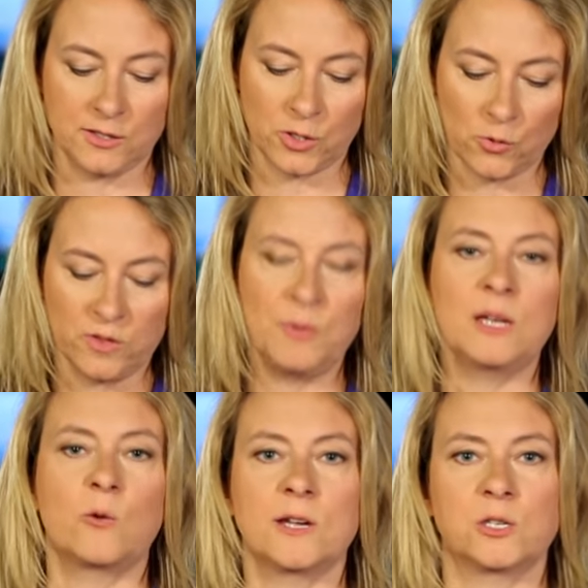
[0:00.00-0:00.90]
So the
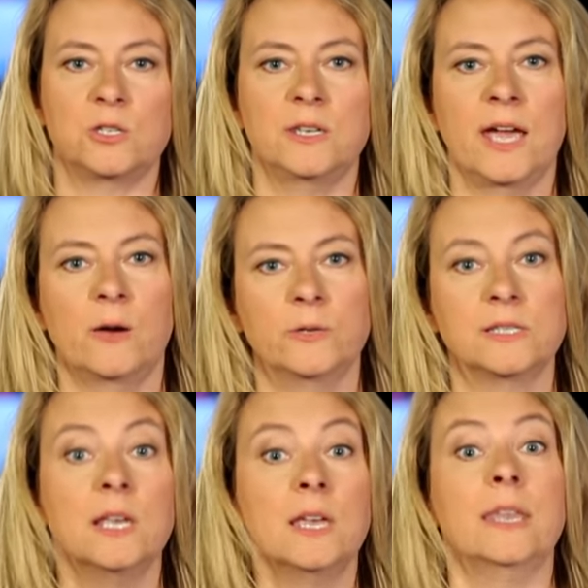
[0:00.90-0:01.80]
big question now
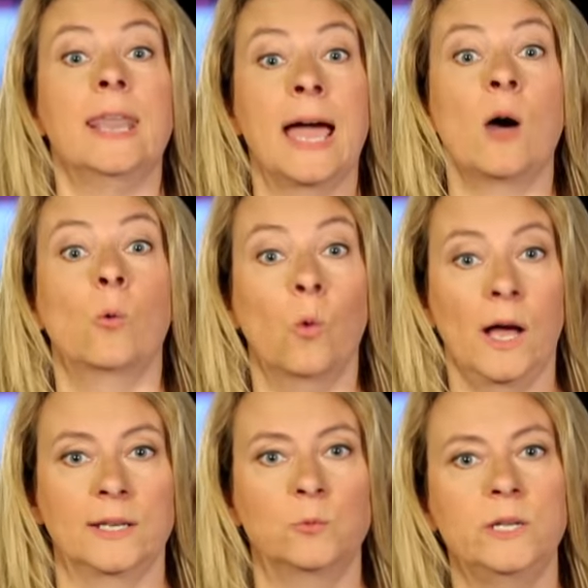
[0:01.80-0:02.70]
is, now what?